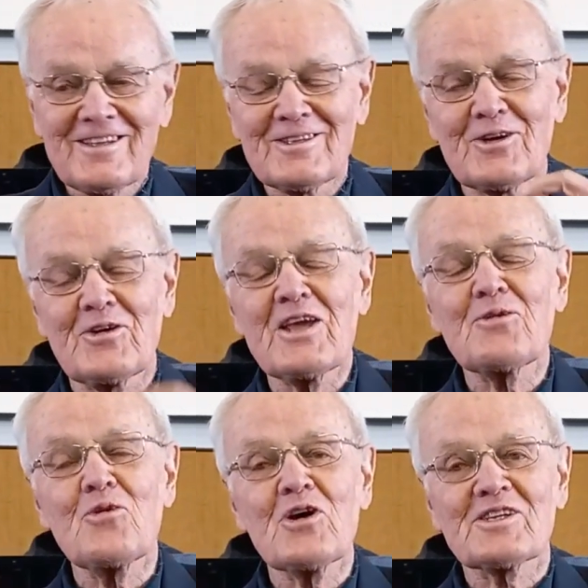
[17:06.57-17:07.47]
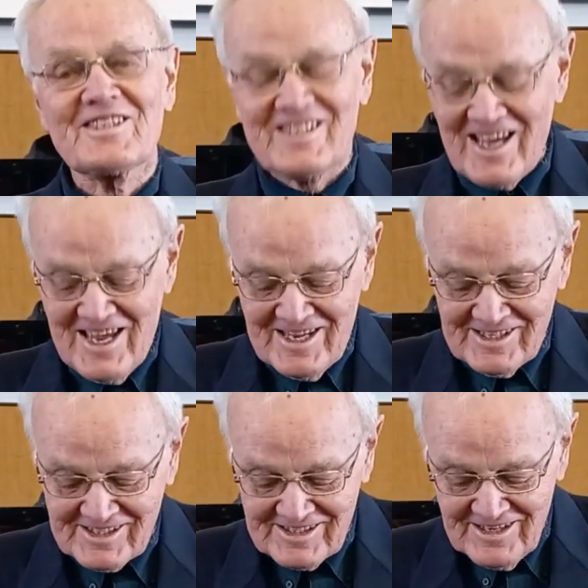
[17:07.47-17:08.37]
The Greek word
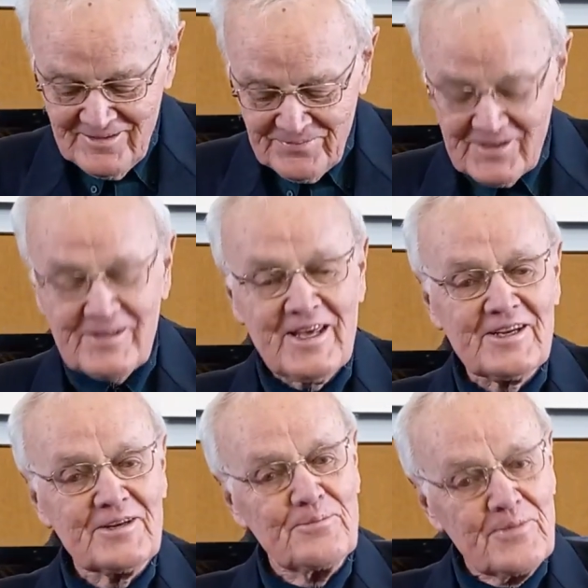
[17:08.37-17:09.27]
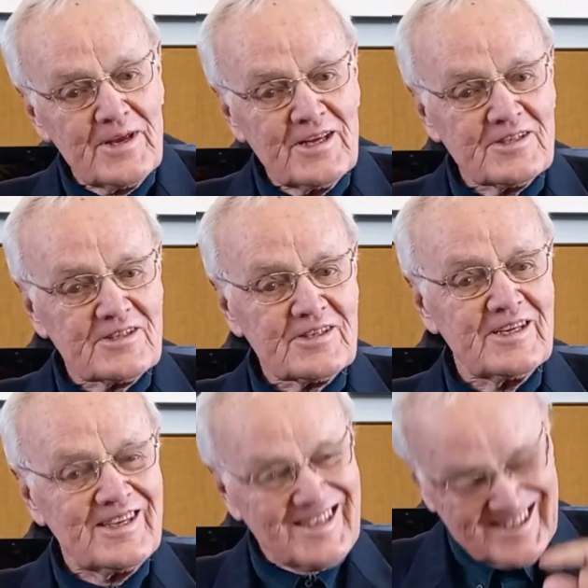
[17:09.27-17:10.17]
says that it means
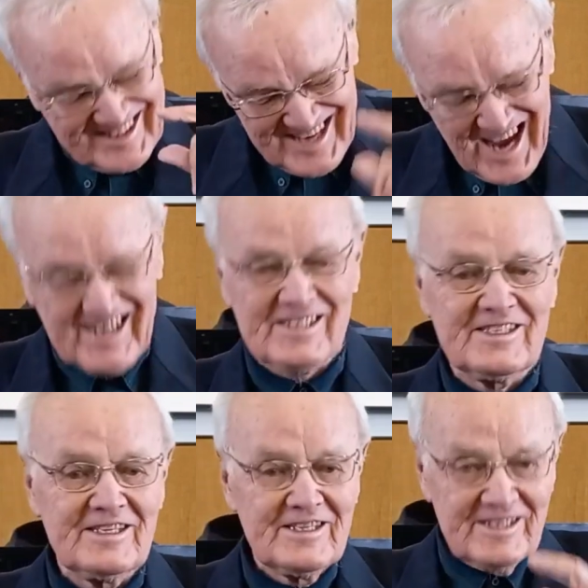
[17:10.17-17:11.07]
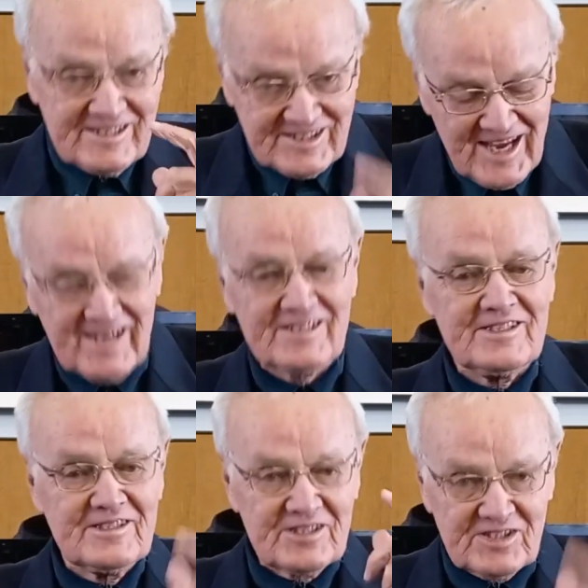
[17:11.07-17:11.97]
exactly
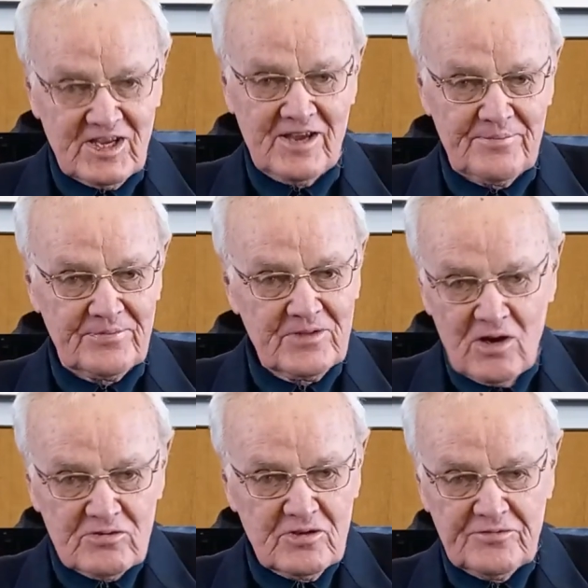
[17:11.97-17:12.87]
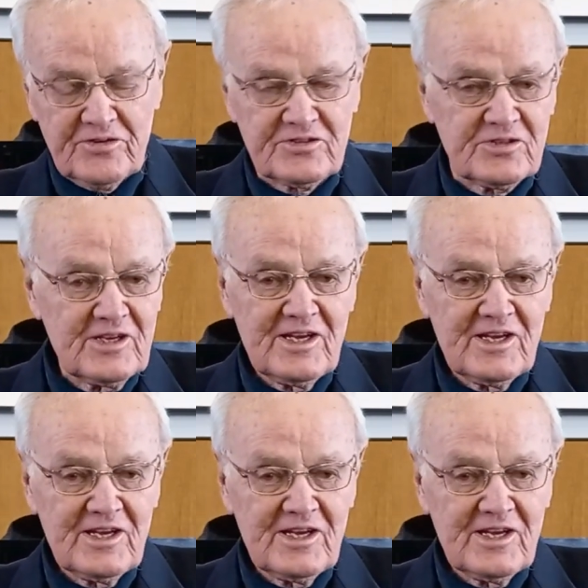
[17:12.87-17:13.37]
the same, no difference.